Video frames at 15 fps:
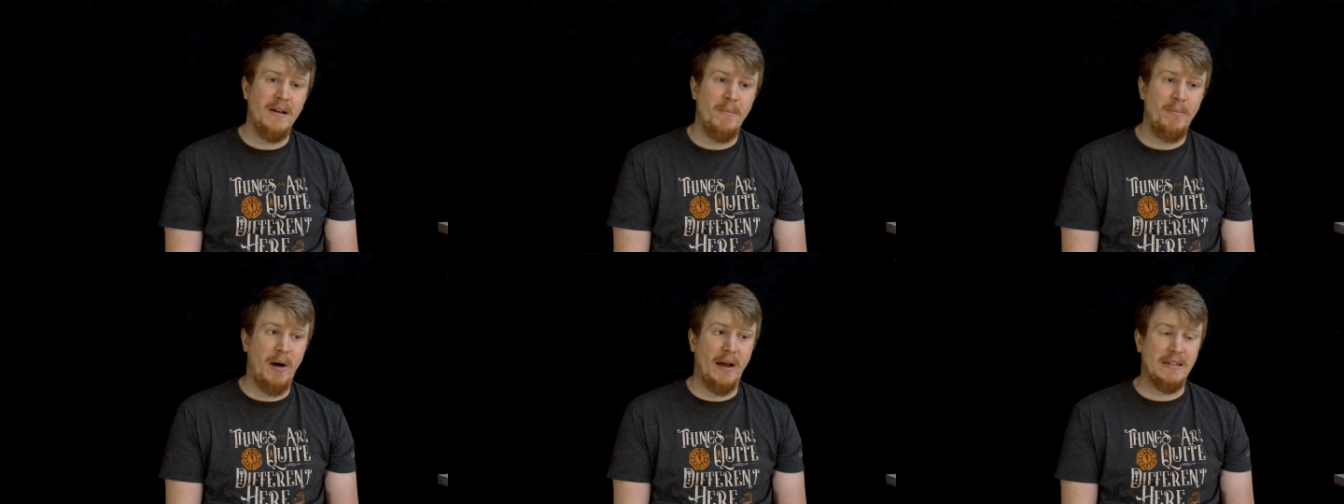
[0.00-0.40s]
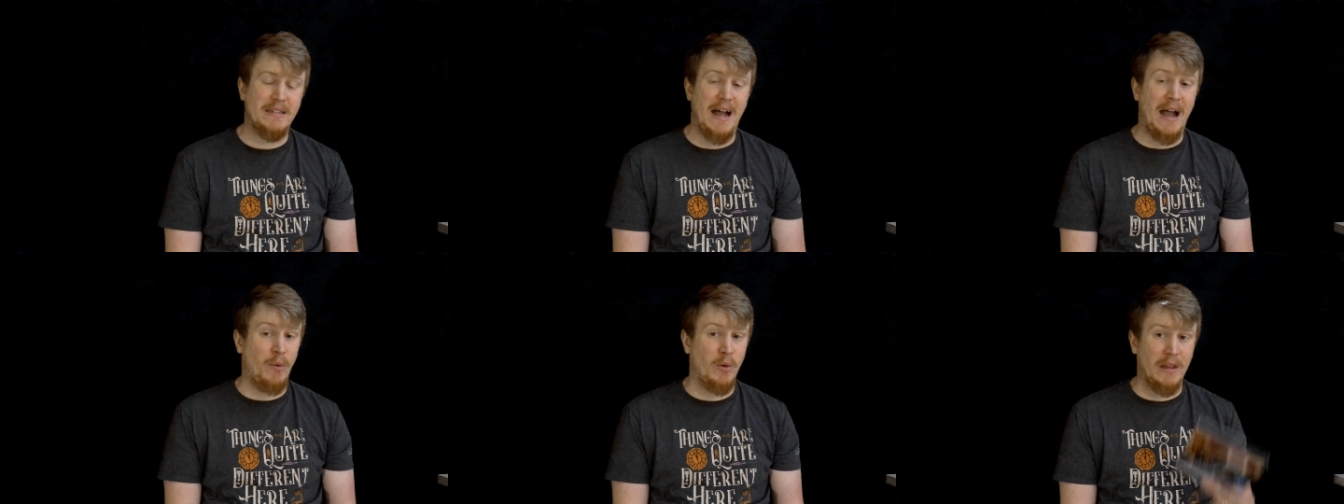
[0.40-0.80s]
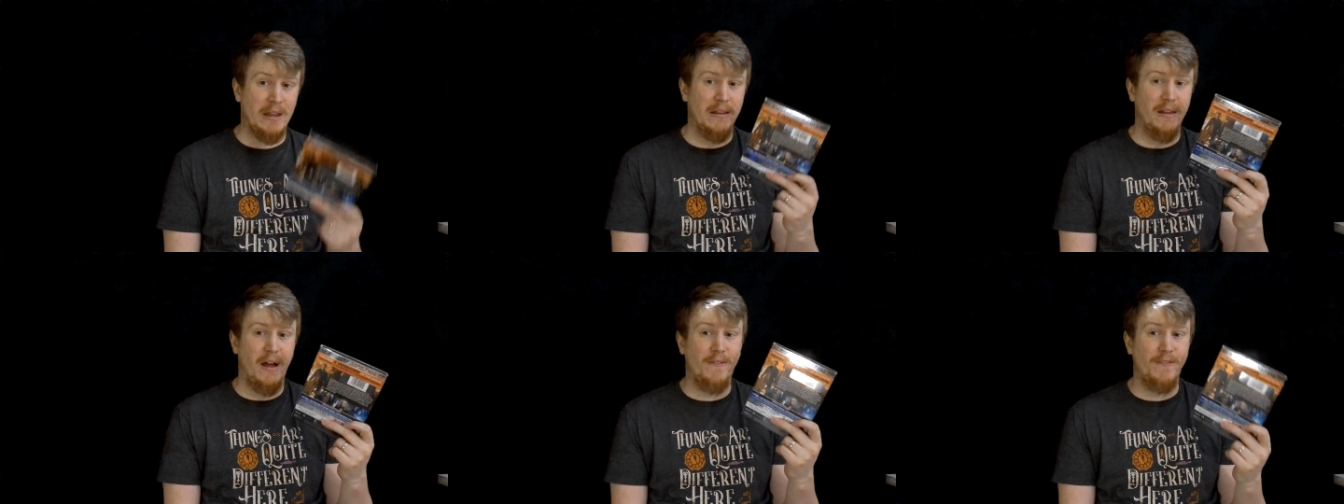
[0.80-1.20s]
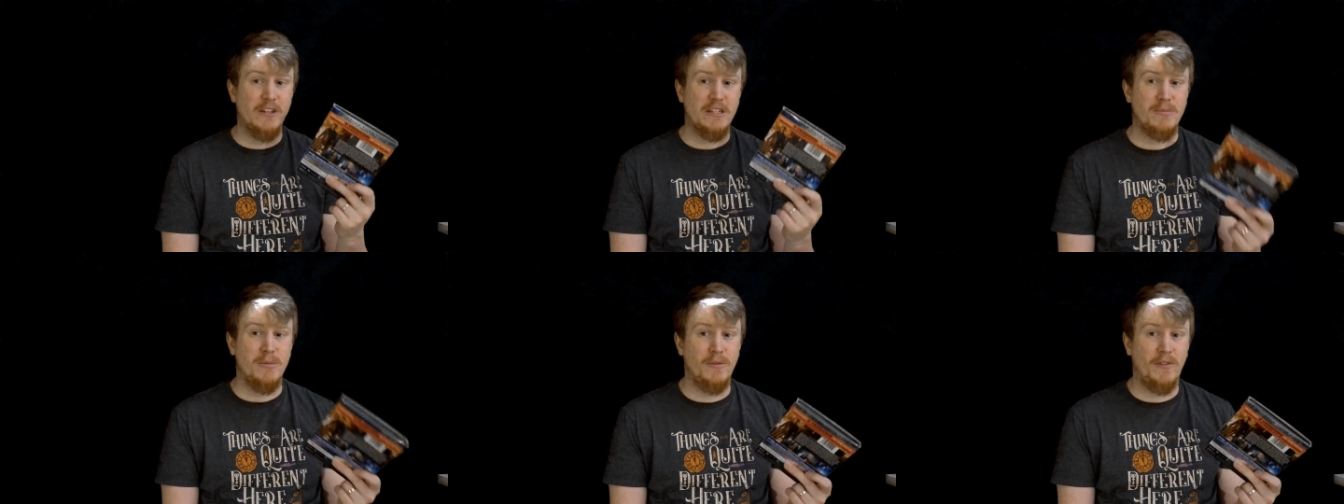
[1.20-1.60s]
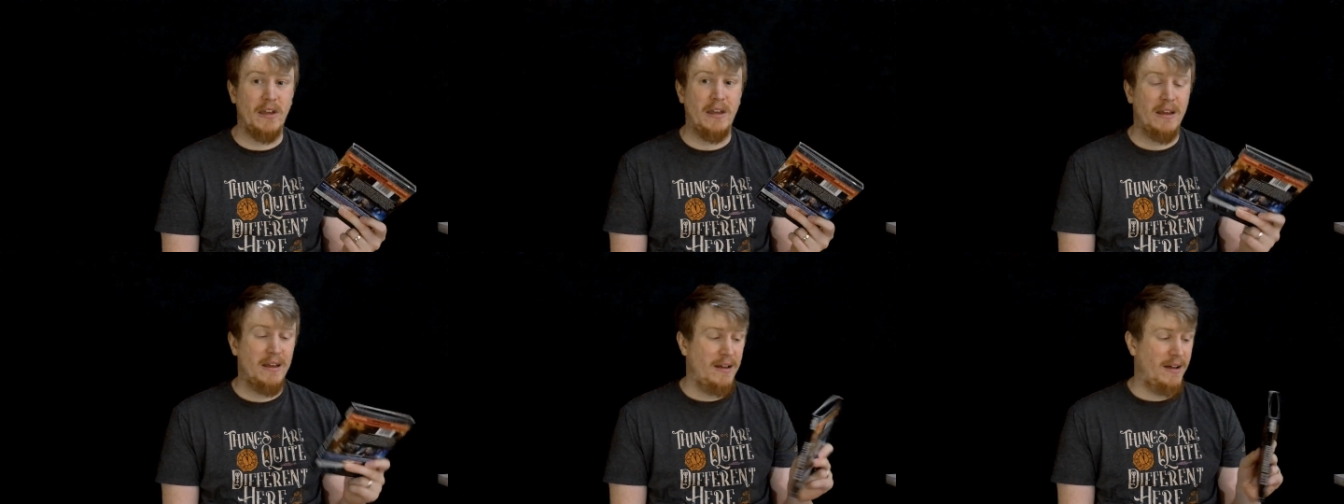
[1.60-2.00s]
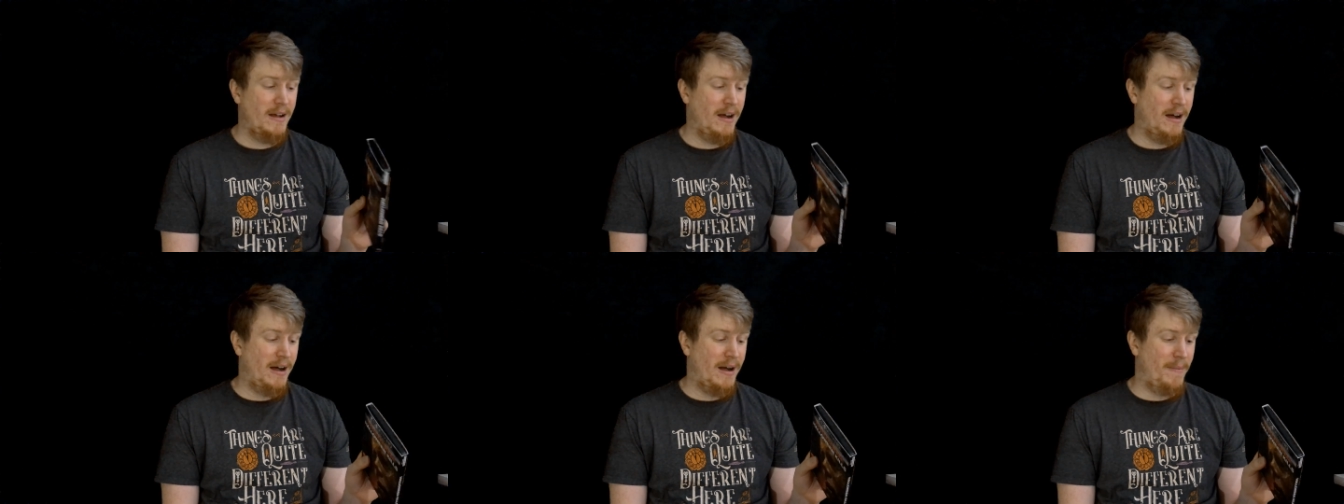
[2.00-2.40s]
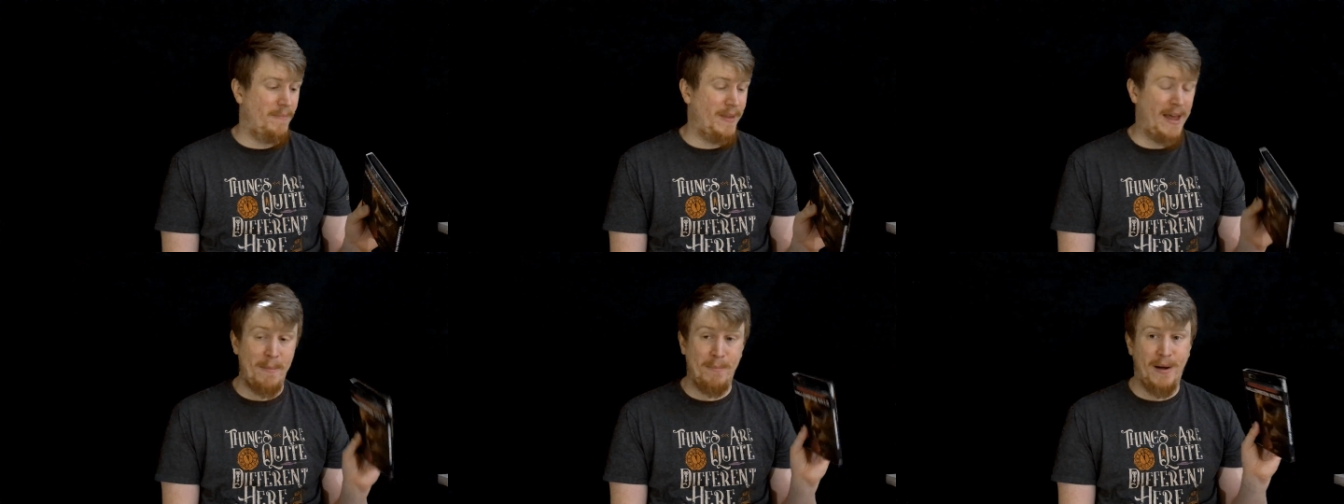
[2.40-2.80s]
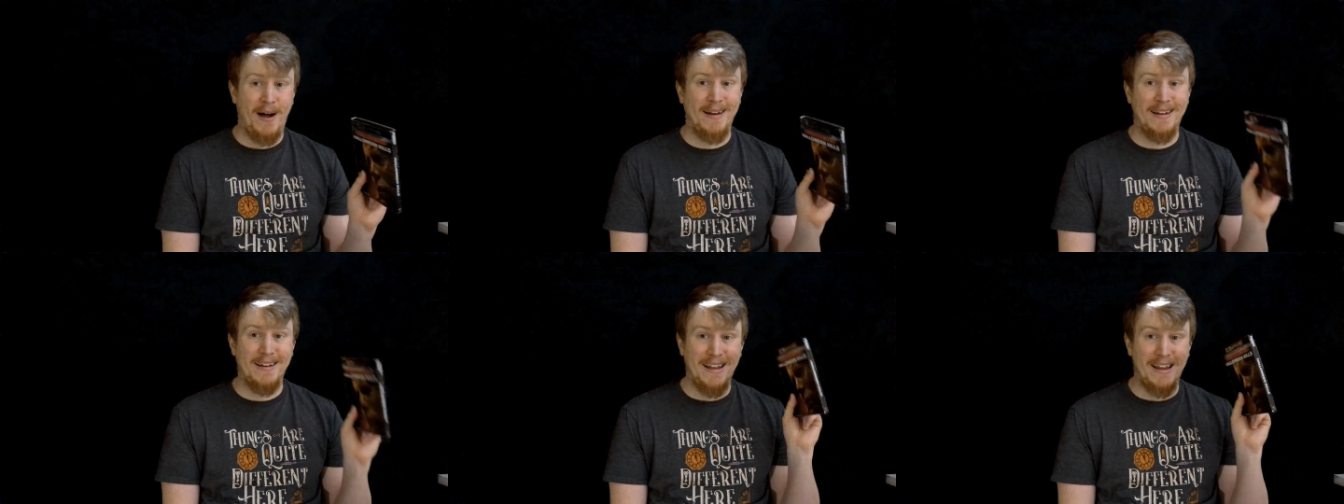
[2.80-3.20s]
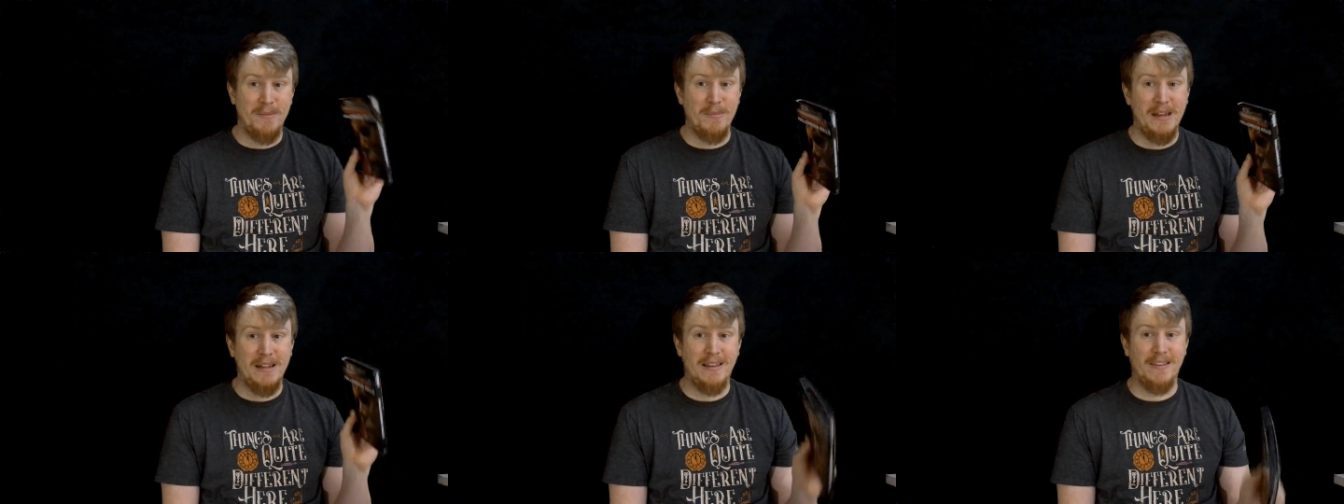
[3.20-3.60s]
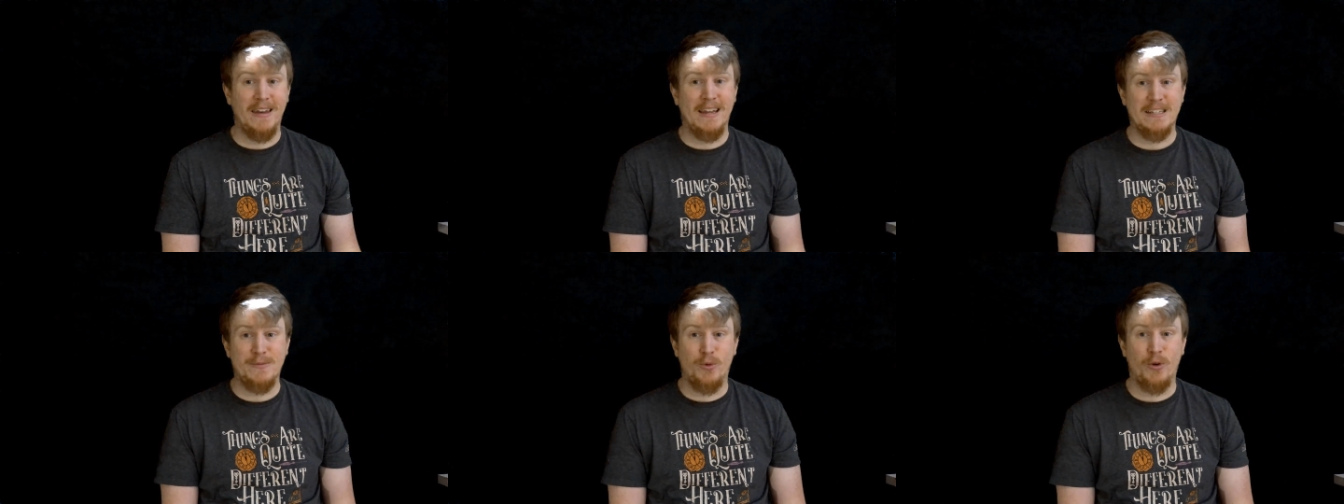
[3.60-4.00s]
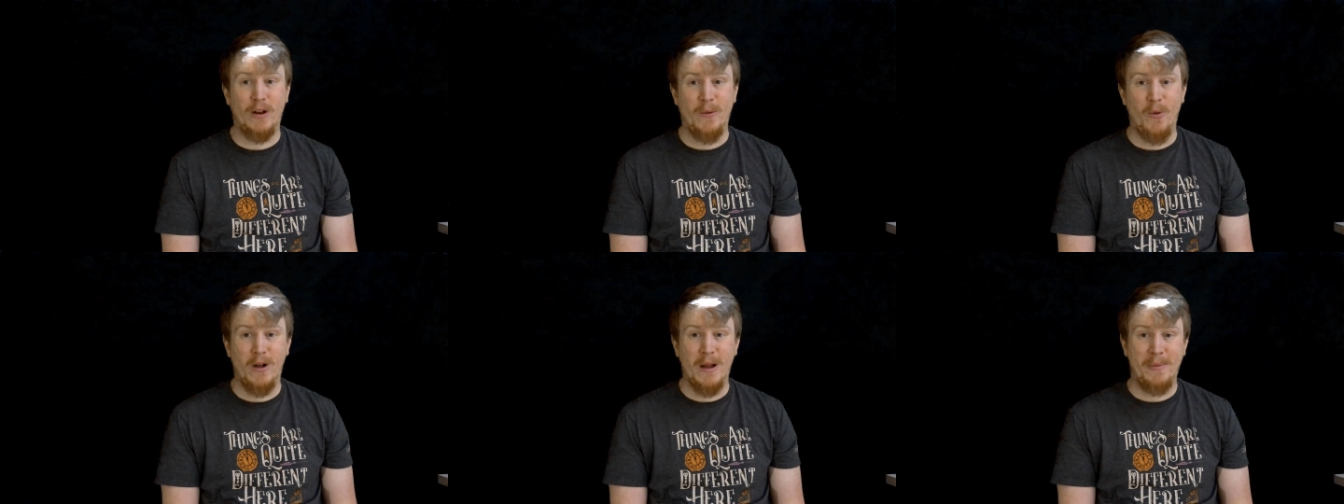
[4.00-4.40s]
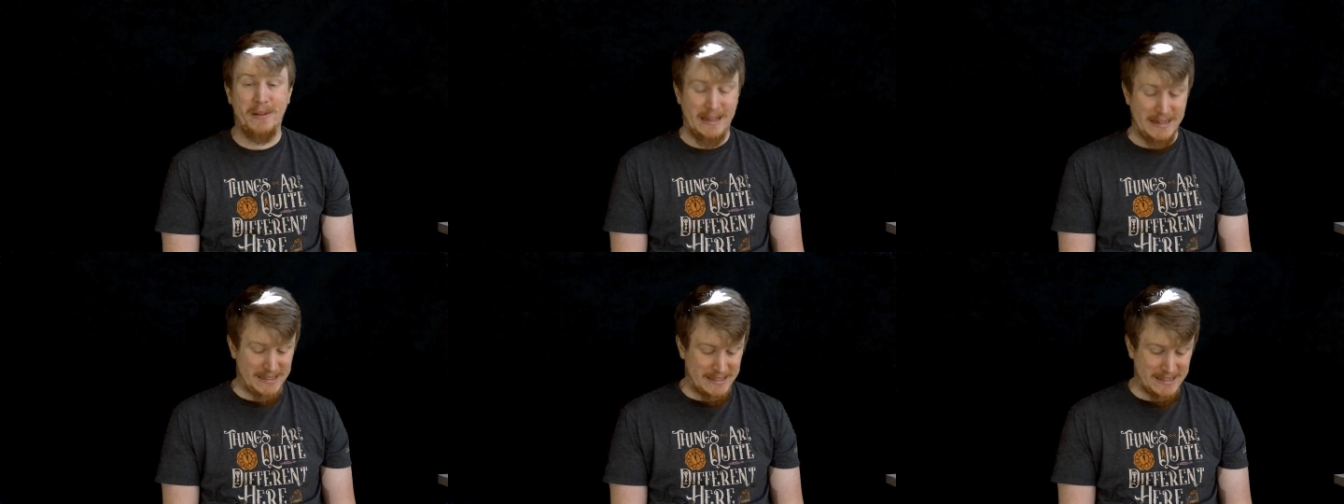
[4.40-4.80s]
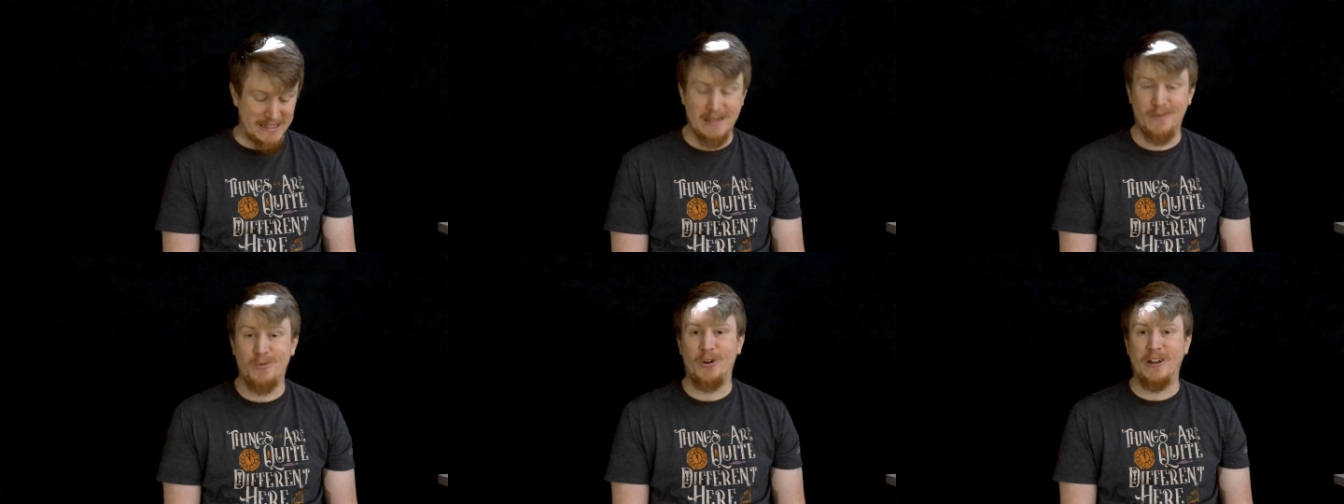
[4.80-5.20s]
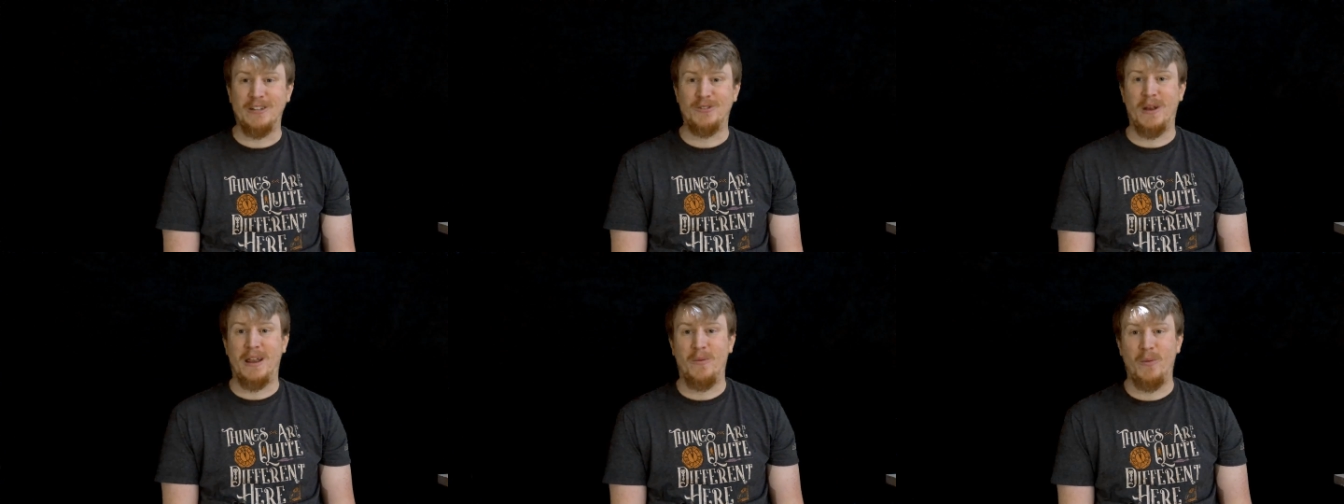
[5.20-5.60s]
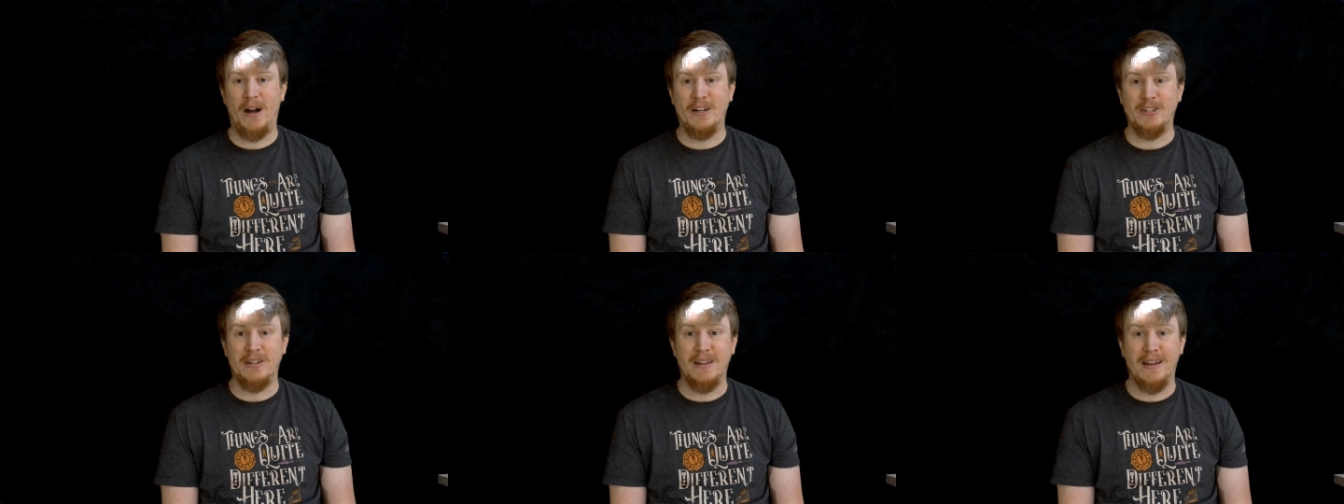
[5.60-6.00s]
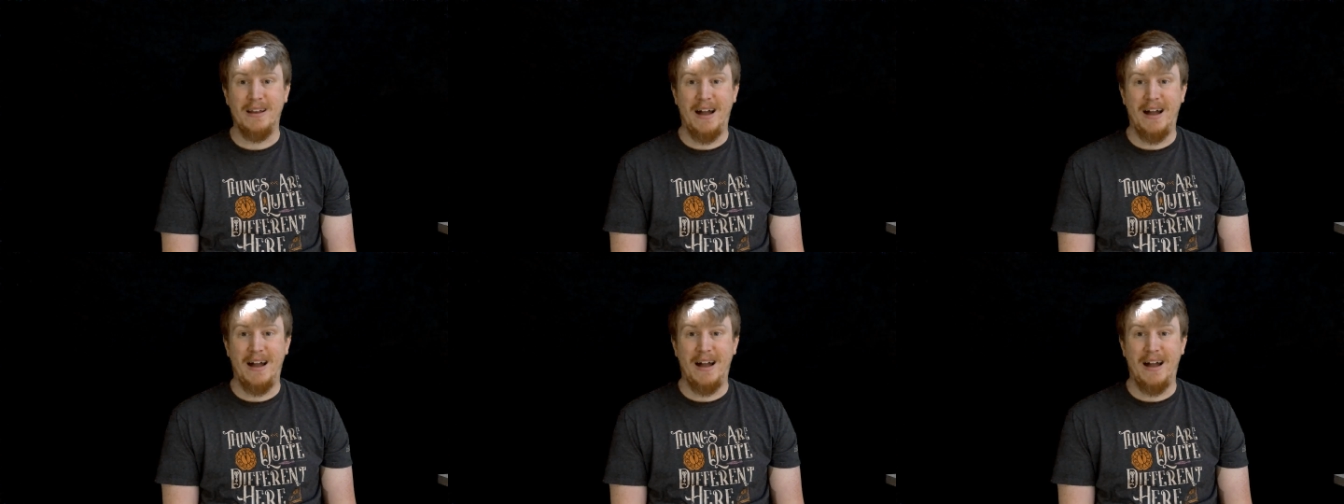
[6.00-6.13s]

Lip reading: But I really love this movie. I bought it and immediately the next morning woke up at like 6 in the morning so I could watch it.